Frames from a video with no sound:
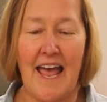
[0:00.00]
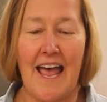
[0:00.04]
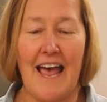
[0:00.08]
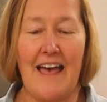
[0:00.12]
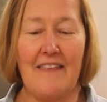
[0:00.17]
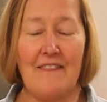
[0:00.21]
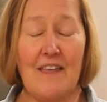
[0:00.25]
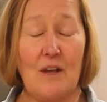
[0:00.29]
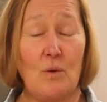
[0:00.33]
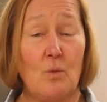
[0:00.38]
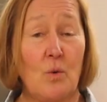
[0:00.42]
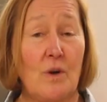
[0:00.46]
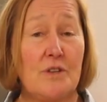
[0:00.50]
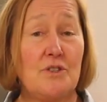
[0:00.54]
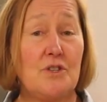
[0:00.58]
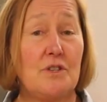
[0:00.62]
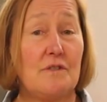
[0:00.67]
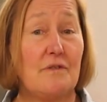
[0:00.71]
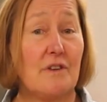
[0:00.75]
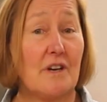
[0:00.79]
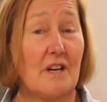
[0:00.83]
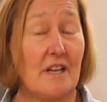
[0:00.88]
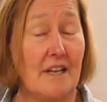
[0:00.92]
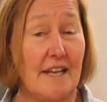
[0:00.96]
And then once
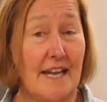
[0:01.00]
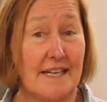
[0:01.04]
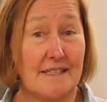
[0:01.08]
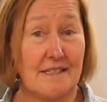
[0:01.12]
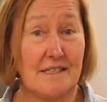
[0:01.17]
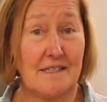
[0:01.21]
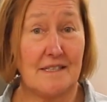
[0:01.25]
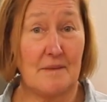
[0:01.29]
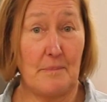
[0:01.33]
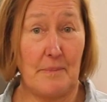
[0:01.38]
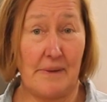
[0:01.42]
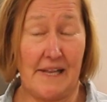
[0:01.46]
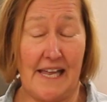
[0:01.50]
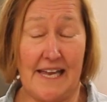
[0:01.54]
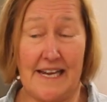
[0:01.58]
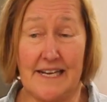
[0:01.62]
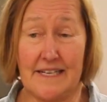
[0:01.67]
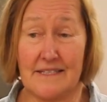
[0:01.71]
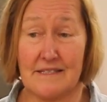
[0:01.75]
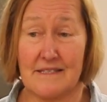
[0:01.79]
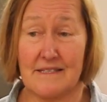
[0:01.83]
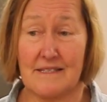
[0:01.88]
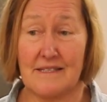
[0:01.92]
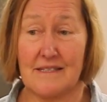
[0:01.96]
you've collected the
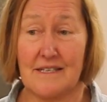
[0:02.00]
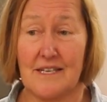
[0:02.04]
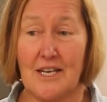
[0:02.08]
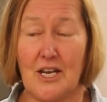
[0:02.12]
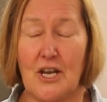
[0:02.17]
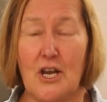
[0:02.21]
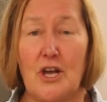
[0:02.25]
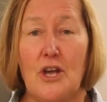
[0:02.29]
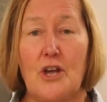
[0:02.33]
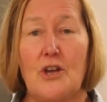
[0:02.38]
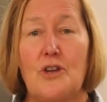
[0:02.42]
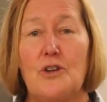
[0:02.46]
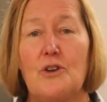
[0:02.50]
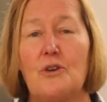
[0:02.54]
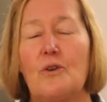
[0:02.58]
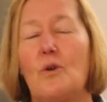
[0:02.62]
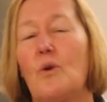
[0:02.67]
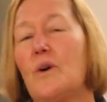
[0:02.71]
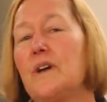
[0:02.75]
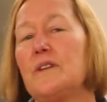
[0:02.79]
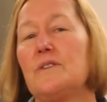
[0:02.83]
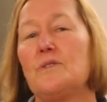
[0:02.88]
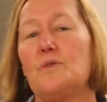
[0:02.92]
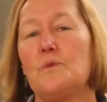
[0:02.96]
plants, you're
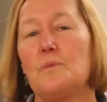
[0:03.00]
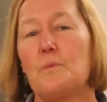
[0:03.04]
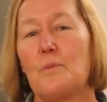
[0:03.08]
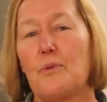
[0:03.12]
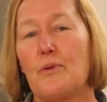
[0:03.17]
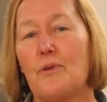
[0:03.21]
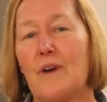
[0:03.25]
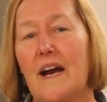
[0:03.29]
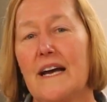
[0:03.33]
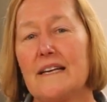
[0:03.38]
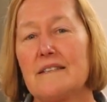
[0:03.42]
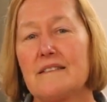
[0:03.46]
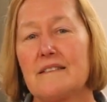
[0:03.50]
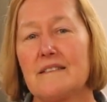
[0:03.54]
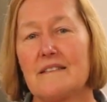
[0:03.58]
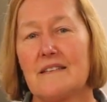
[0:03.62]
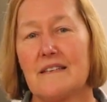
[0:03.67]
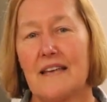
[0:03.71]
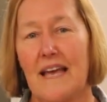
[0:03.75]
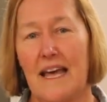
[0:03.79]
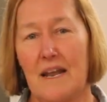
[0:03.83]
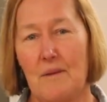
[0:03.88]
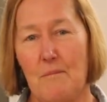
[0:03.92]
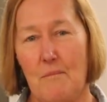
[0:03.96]
going to
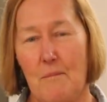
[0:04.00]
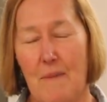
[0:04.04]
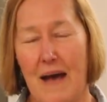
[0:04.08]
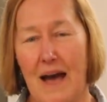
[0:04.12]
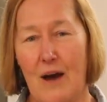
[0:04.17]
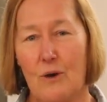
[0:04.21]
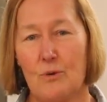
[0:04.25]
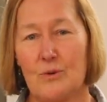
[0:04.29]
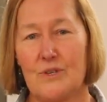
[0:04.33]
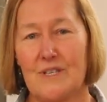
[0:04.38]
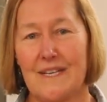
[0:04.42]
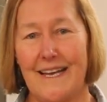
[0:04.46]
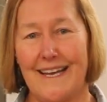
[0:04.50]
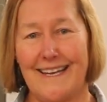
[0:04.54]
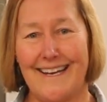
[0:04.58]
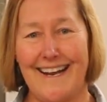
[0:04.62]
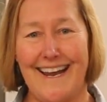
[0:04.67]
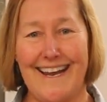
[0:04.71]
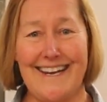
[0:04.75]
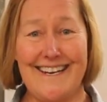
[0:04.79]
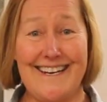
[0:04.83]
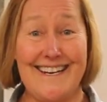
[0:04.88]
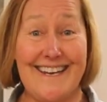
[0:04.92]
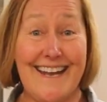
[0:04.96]
press and mount and
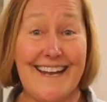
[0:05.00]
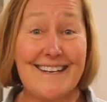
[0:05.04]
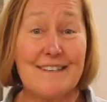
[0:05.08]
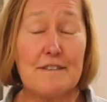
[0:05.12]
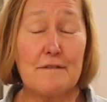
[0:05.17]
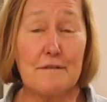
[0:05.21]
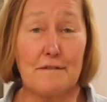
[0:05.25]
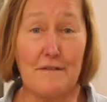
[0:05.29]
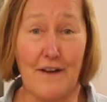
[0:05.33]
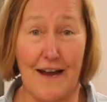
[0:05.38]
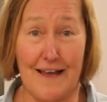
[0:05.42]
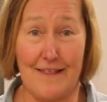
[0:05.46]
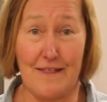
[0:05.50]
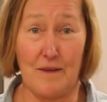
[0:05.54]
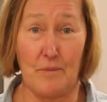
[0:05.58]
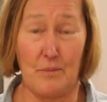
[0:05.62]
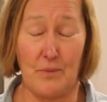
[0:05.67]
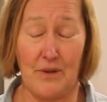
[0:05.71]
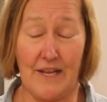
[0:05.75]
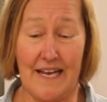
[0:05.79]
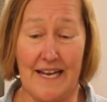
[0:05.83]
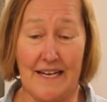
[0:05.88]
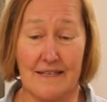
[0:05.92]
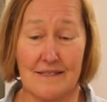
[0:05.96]
identify the
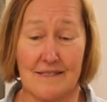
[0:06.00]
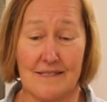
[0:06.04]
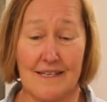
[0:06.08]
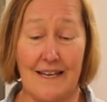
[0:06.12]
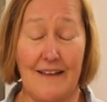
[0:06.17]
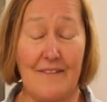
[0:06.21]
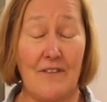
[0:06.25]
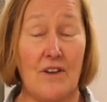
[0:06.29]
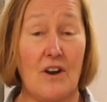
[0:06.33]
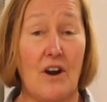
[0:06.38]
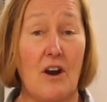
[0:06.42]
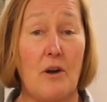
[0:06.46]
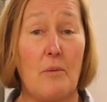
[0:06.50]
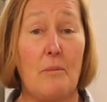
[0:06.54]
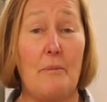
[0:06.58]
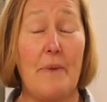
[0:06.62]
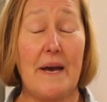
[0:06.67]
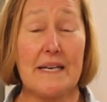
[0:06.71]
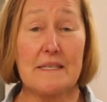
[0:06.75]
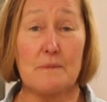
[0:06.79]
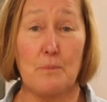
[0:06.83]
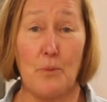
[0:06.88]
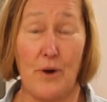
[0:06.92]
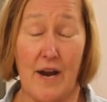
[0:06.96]
plants, and there are
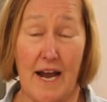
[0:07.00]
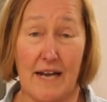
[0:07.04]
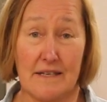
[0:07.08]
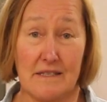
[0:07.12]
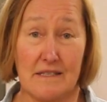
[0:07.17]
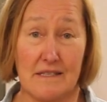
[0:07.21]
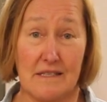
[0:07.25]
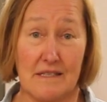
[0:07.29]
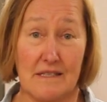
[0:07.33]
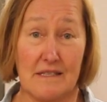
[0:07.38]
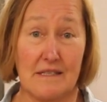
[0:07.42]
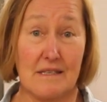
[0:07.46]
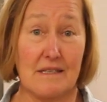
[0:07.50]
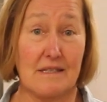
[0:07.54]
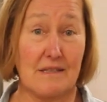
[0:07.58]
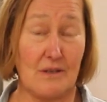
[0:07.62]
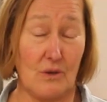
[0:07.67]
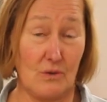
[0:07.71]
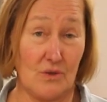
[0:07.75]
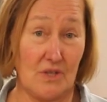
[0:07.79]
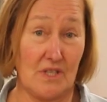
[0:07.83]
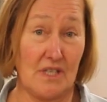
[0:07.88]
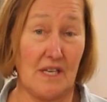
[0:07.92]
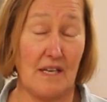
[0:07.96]
best practices
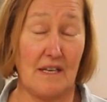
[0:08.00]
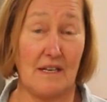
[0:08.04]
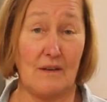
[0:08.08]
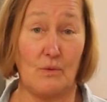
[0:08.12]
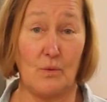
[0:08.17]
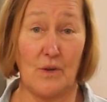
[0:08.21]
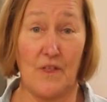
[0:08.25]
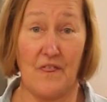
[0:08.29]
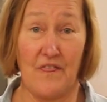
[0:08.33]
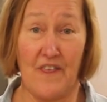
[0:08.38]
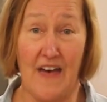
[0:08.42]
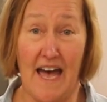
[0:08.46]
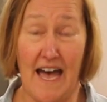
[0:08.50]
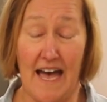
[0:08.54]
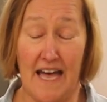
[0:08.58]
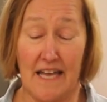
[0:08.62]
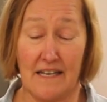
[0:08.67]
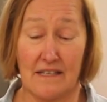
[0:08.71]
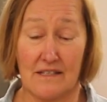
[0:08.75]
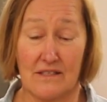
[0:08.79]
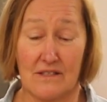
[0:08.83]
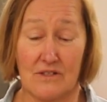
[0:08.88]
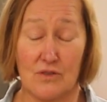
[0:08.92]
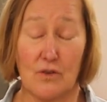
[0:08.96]
associated with
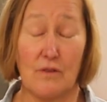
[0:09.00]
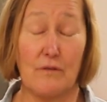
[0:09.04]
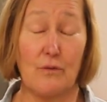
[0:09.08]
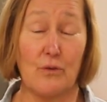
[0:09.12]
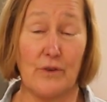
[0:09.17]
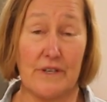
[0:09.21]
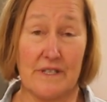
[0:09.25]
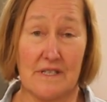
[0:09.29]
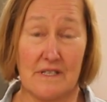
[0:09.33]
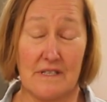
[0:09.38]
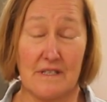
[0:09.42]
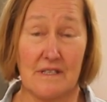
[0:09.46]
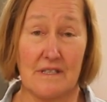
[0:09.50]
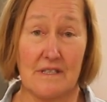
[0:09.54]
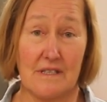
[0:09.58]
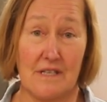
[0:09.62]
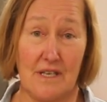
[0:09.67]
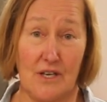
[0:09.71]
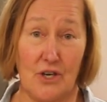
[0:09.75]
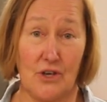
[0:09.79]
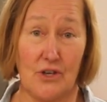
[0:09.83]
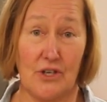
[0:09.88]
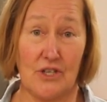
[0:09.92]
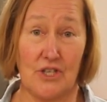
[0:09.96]
that. So for instance,
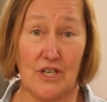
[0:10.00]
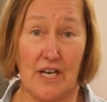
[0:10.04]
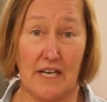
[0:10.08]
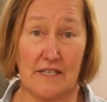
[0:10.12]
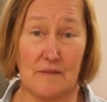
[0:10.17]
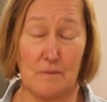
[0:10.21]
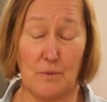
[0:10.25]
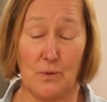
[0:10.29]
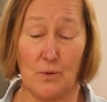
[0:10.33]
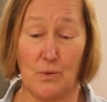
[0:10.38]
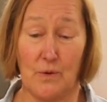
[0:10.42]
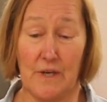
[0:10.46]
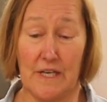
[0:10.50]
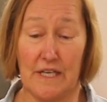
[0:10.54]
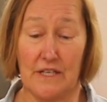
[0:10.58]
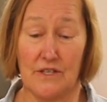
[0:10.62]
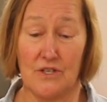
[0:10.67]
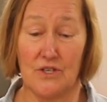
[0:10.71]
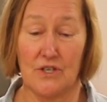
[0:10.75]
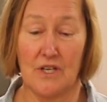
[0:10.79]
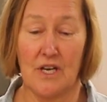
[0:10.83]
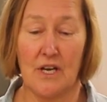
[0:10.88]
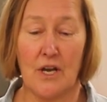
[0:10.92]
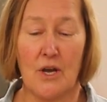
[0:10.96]
here at Jasper
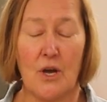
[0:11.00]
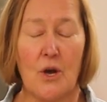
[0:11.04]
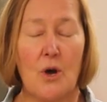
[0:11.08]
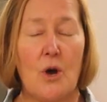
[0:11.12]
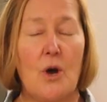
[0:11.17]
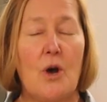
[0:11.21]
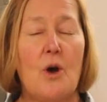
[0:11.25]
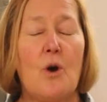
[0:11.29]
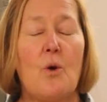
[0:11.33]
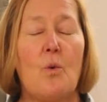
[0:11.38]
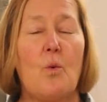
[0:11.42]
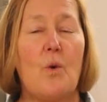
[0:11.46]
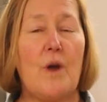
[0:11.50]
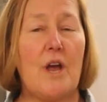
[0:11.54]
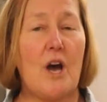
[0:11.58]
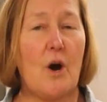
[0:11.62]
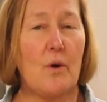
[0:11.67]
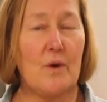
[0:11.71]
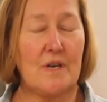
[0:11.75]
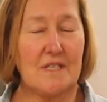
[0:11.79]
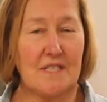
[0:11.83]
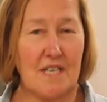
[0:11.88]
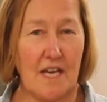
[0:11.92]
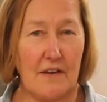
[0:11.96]
Ridge, we
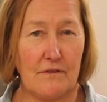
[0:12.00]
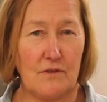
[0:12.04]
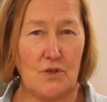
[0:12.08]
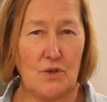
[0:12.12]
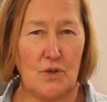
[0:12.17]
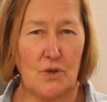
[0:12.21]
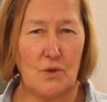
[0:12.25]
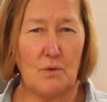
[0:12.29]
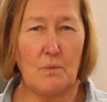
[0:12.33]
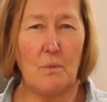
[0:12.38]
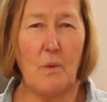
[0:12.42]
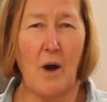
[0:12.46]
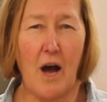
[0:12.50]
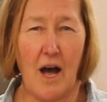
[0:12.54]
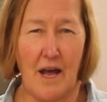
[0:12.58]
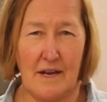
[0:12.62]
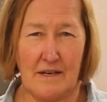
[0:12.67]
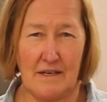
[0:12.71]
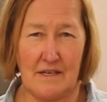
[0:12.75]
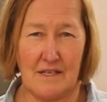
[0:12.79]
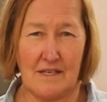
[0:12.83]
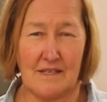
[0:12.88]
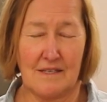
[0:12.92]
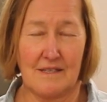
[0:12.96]
always have 2
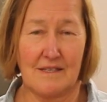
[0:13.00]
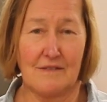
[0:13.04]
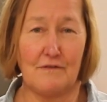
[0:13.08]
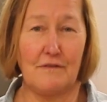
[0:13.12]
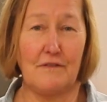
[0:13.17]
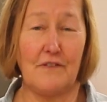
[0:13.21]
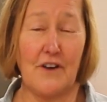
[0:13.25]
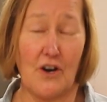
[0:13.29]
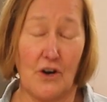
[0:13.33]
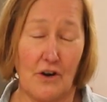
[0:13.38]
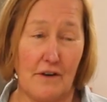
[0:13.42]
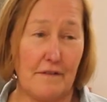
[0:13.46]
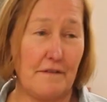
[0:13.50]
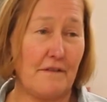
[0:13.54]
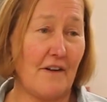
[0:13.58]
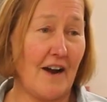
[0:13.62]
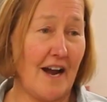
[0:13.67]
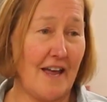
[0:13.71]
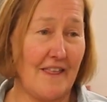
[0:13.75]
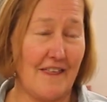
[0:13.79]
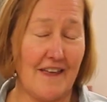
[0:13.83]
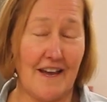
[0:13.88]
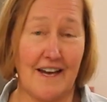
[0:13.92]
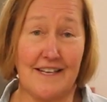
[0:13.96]
botanists
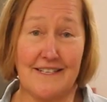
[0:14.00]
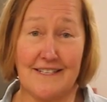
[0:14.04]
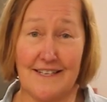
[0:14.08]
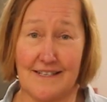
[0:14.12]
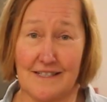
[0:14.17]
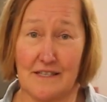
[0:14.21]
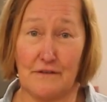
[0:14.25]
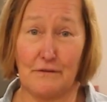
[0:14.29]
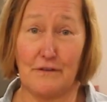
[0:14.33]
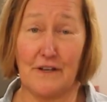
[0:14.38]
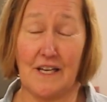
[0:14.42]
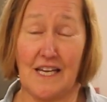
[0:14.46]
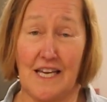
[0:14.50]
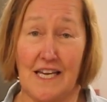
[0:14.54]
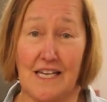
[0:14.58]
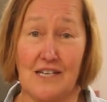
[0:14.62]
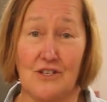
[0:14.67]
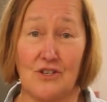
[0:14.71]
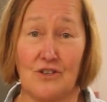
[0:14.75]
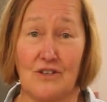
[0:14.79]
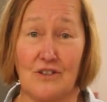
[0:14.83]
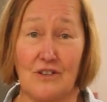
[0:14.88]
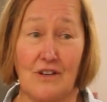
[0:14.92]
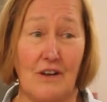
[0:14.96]
verify the
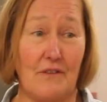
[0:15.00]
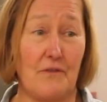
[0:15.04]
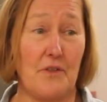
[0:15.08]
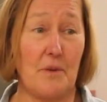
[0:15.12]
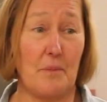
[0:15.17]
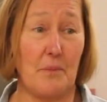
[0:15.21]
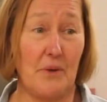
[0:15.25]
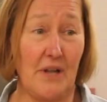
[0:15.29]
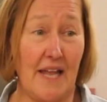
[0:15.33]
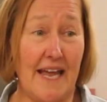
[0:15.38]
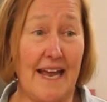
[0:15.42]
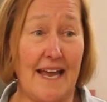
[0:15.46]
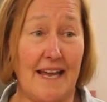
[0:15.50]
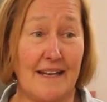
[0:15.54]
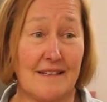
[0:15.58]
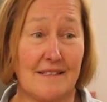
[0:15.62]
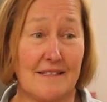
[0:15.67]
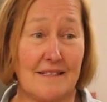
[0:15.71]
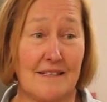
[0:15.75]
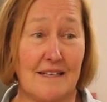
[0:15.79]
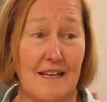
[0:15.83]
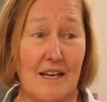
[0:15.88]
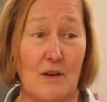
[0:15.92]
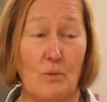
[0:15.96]
identification of the
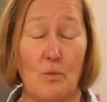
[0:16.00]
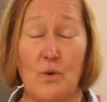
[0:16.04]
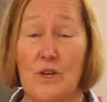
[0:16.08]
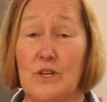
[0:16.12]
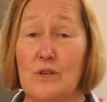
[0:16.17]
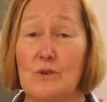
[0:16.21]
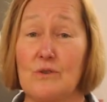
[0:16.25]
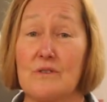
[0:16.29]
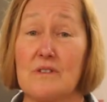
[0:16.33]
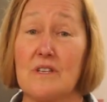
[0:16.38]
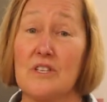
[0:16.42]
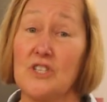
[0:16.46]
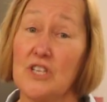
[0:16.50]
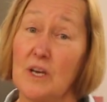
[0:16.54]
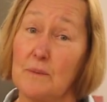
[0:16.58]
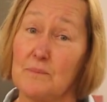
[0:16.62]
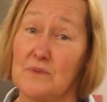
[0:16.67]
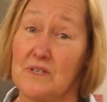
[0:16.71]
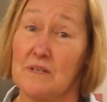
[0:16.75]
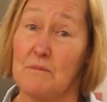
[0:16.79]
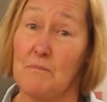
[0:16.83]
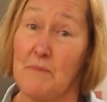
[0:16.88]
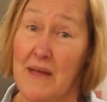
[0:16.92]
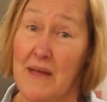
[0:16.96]
plant, and we use the Jepson